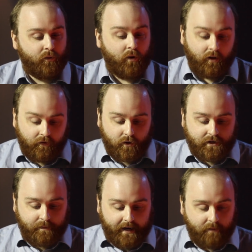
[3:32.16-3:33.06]
Well, of course,
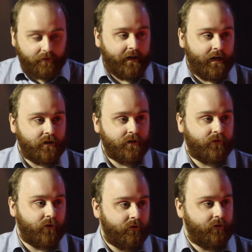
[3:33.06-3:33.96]
the big implications
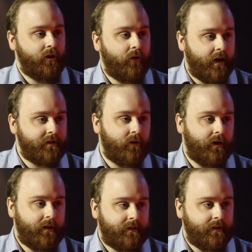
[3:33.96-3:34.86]
for you guys going
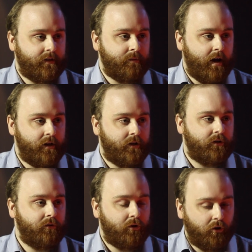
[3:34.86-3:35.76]
into this
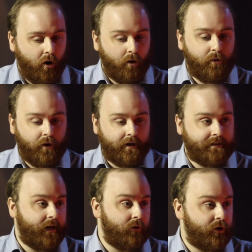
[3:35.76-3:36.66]
match, you are putting a
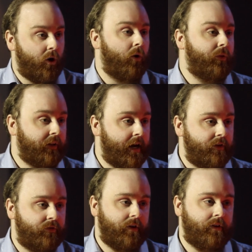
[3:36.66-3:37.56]
title shot on the line
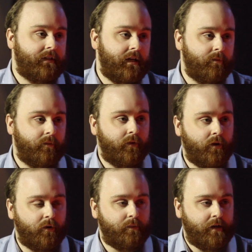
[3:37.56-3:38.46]
for either team that
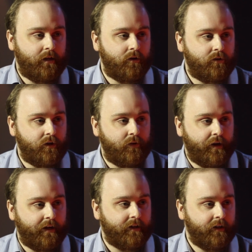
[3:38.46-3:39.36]
would beat you. Do you
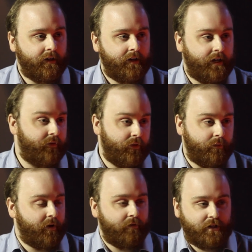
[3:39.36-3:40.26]
think either of
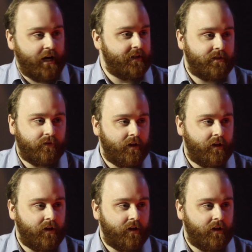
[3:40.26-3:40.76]
them have a chance of